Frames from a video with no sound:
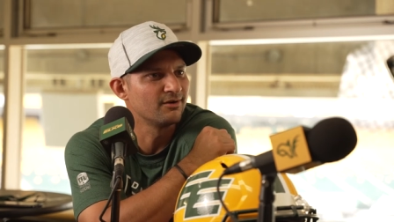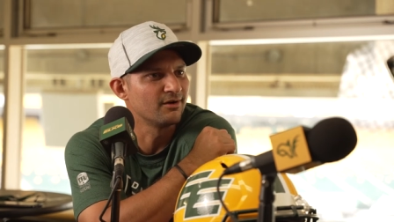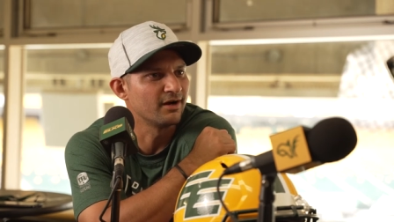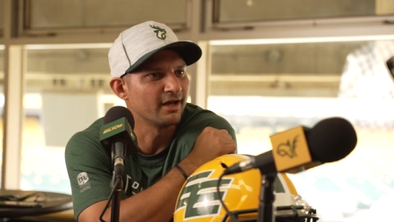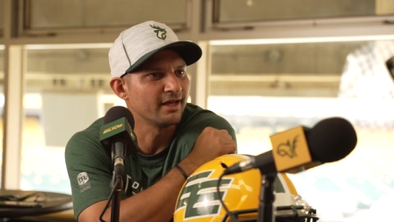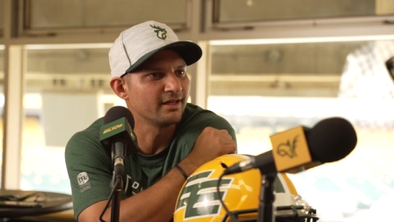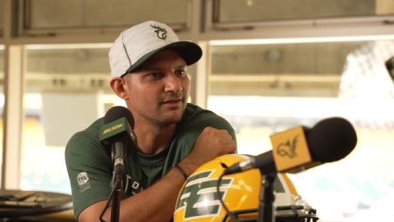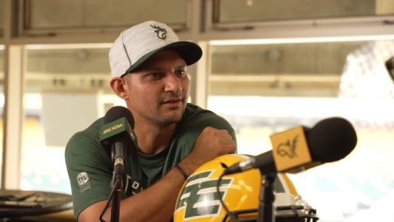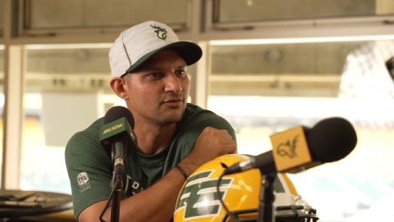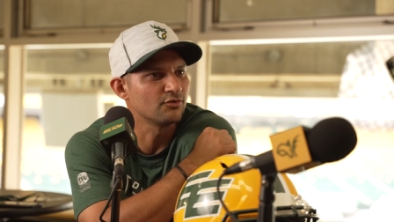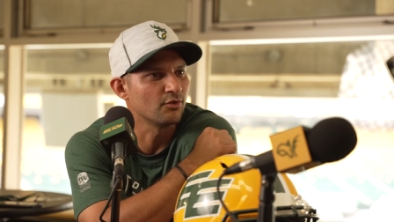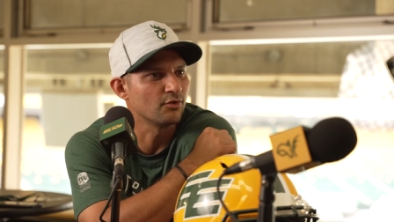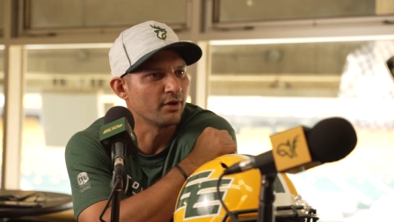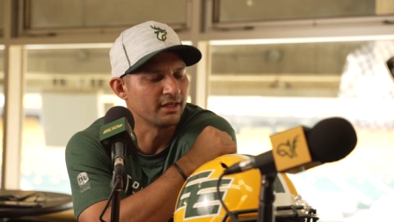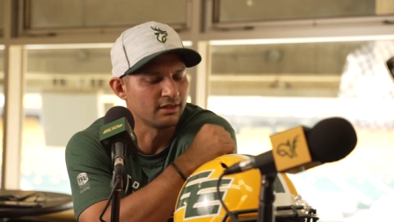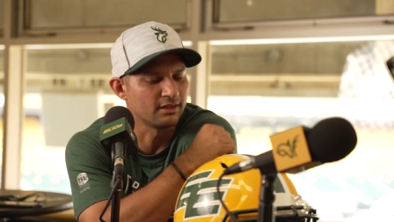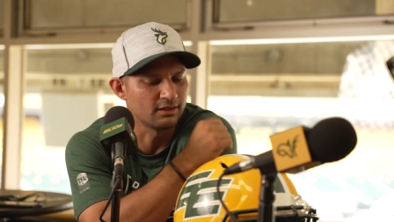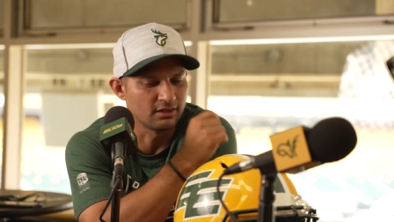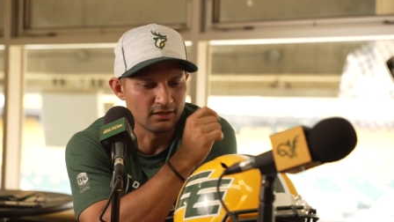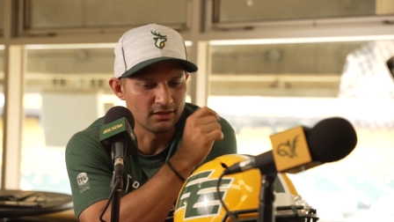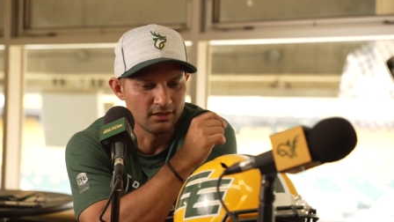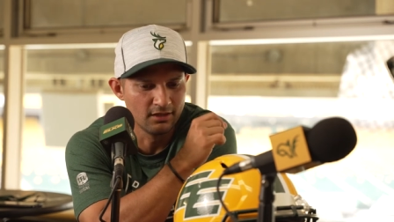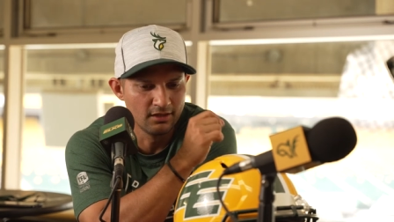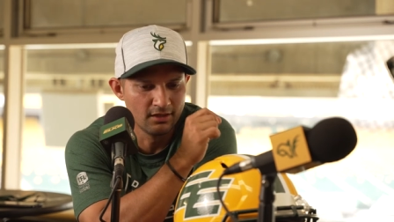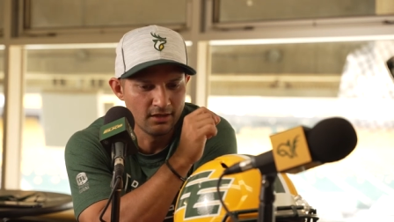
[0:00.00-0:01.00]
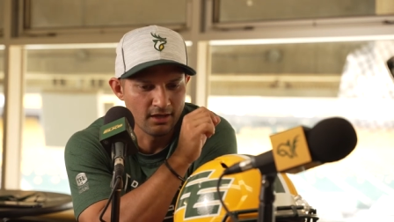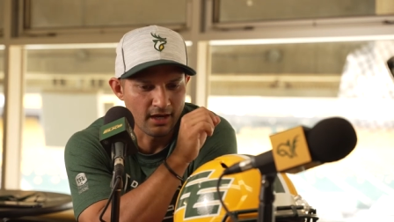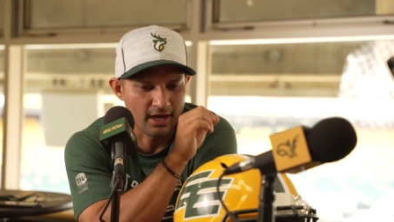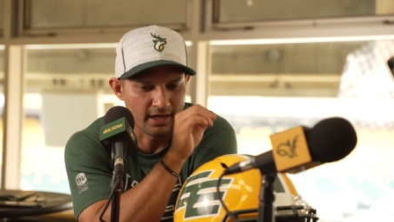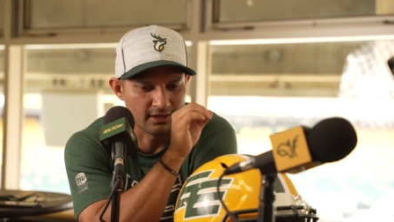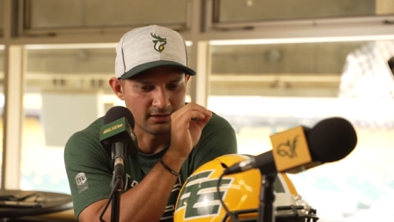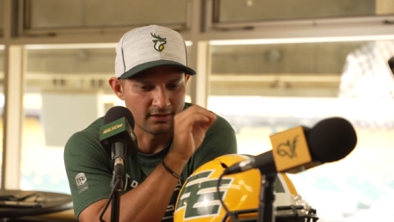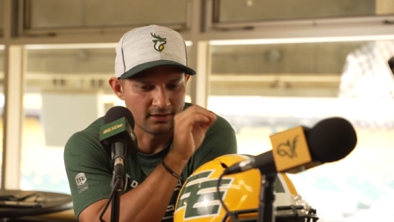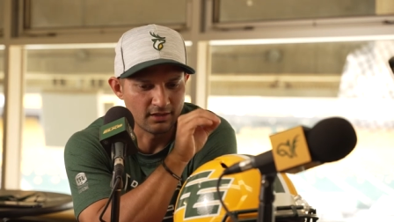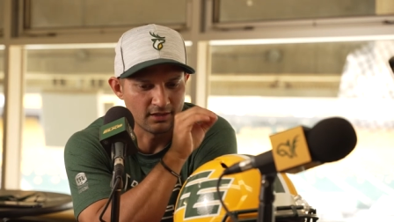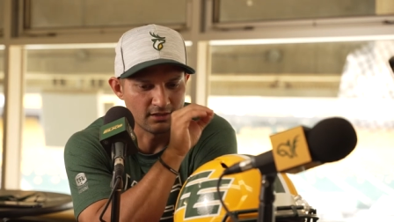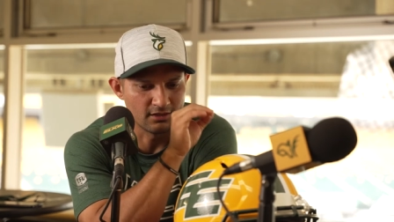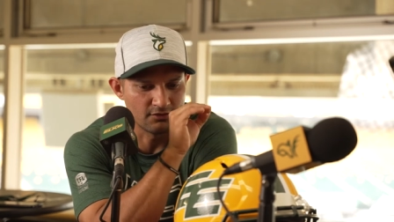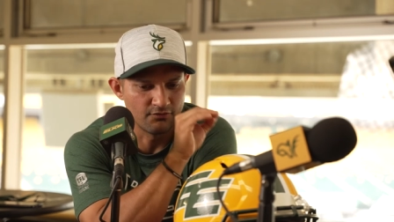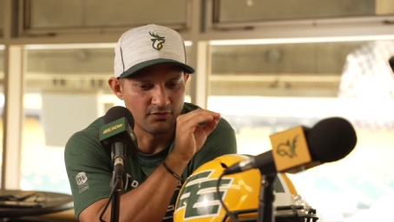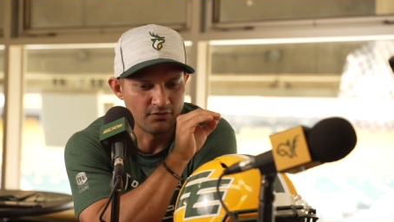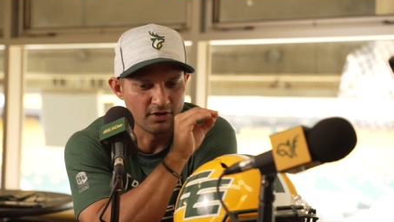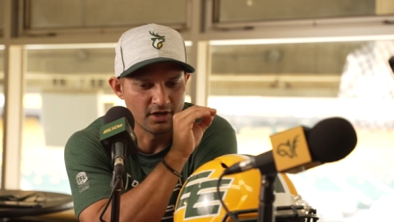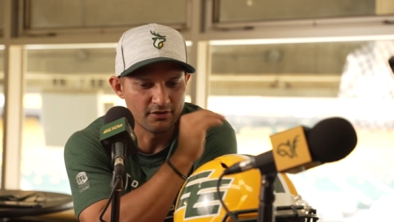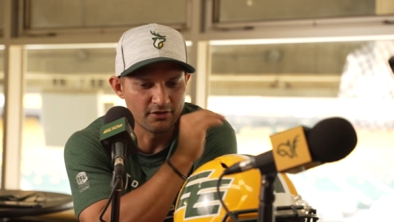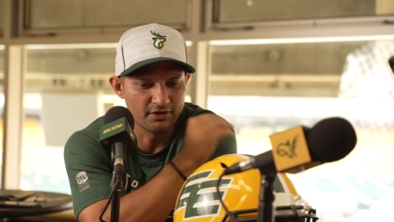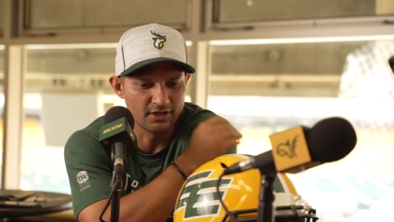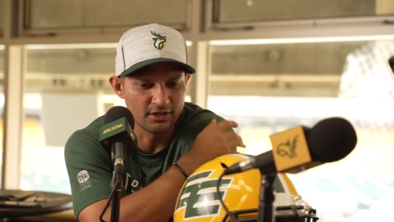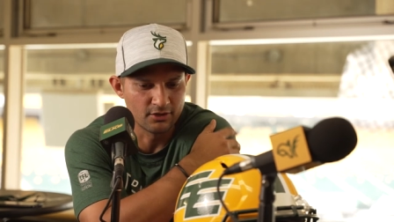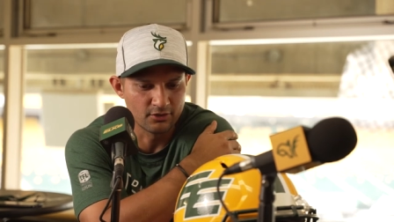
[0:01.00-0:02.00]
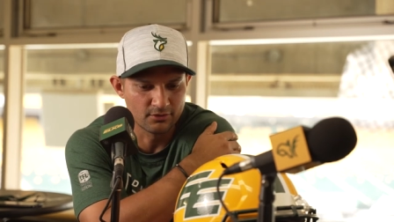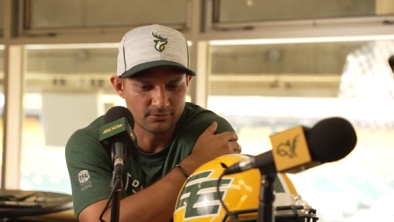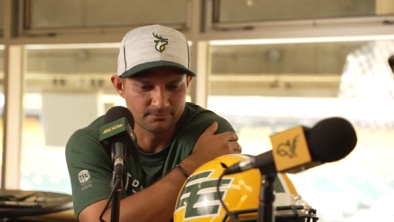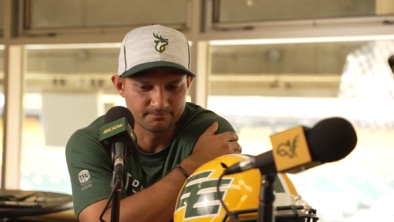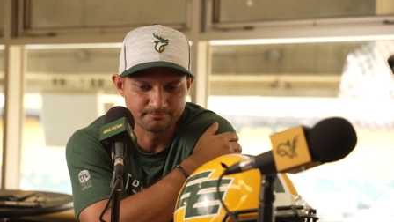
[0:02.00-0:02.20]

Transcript: Right, so I think it's very